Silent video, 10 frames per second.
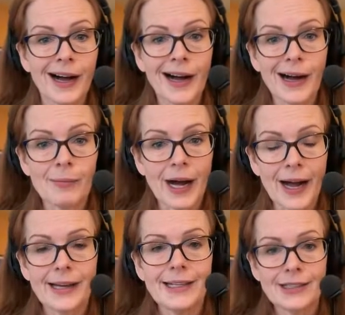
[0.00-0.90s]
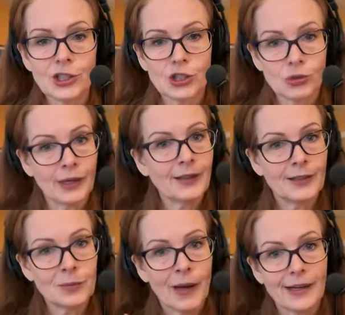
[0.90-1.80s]
um, I need to shrink
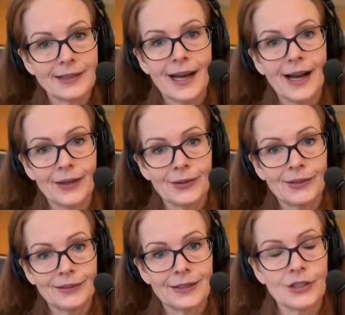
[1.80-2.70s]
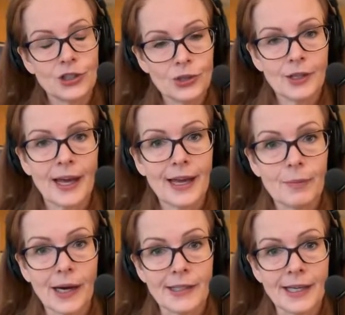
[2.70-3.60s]
this back down to the
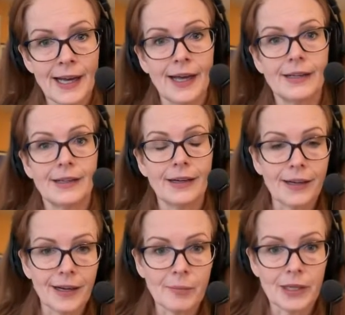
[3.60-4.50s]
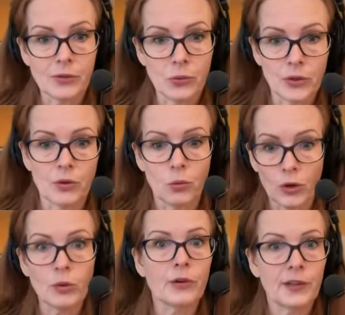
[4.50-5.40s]
8 by 10 um, in order to
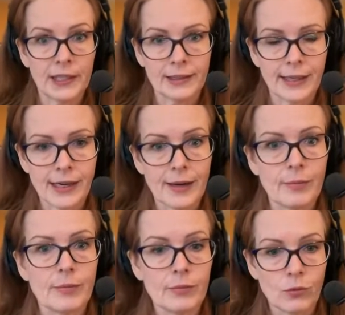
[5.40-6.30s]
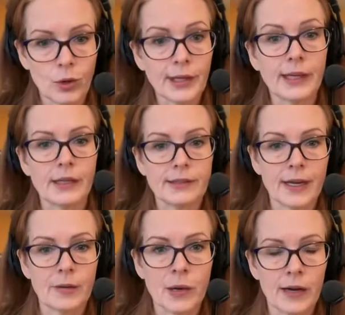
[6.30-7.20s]
work with it like I'm working
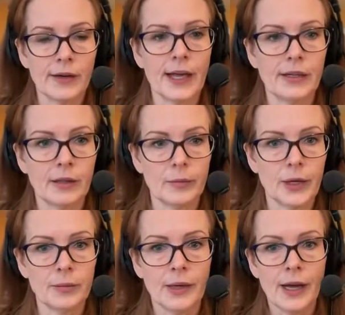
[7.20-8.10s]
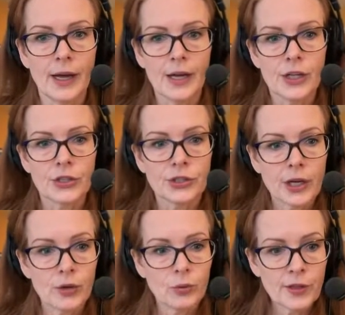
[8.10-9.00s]
inside pattern editing mode.
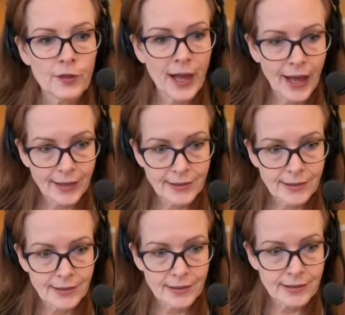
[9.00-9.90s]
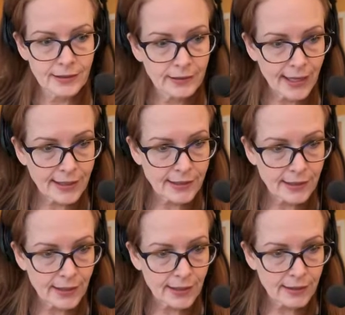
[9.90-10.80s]
So with that
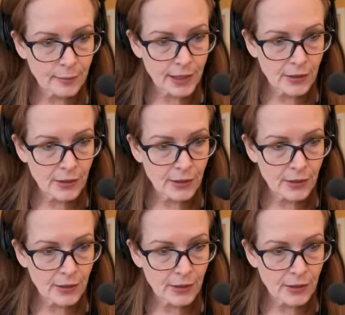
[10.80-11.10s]
selected, let me